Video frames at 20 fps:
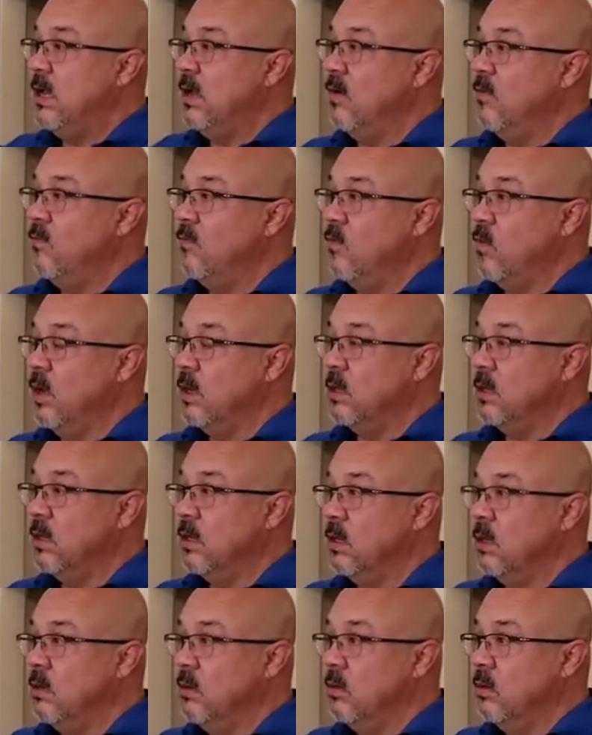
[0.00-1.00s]
of what
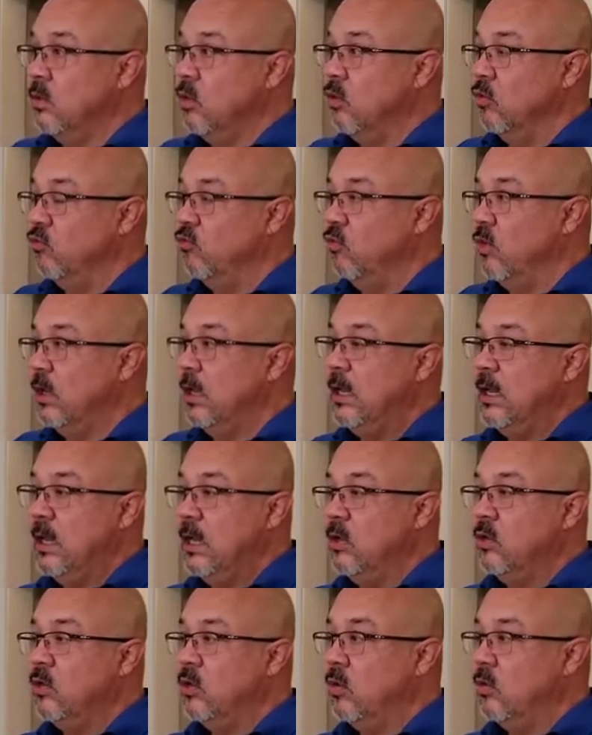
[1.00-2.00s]
you're drilling
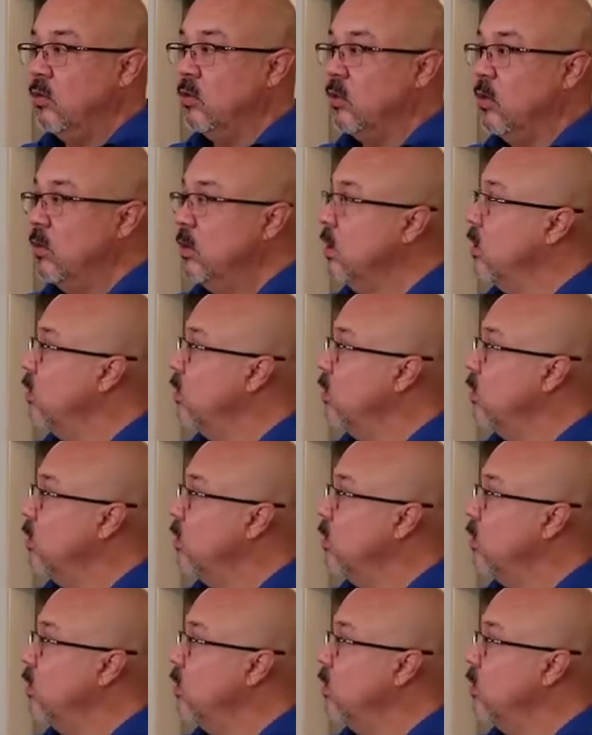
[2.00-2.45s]
into. So in other